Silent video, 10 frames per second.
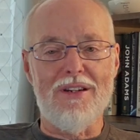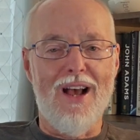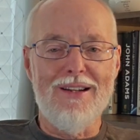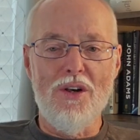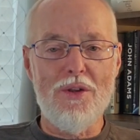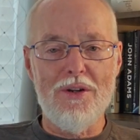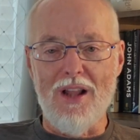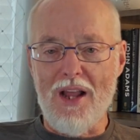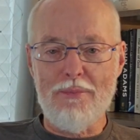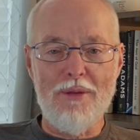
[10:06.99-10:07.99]
I know that a
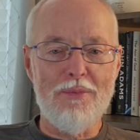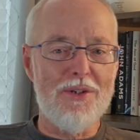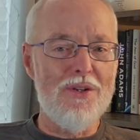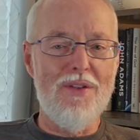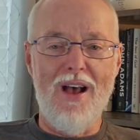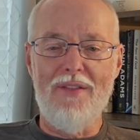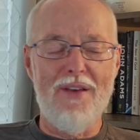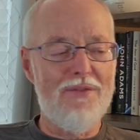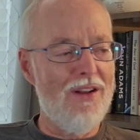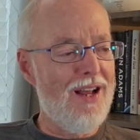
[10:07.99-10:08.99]
lot of people do that. They
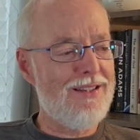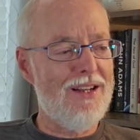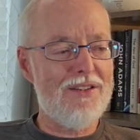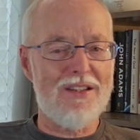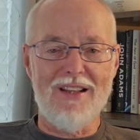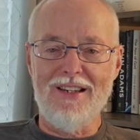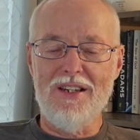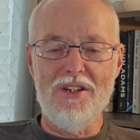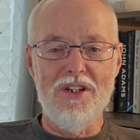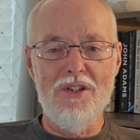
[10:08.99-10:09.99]
feel like that's the thing to
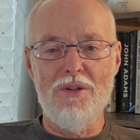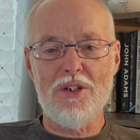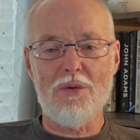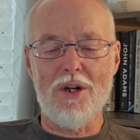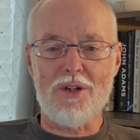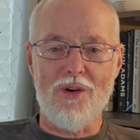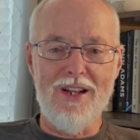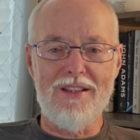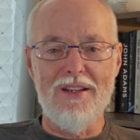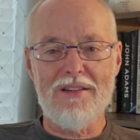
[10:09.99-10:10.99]
do. We just want to
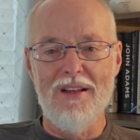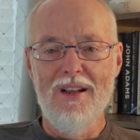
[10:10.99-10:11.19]
create this,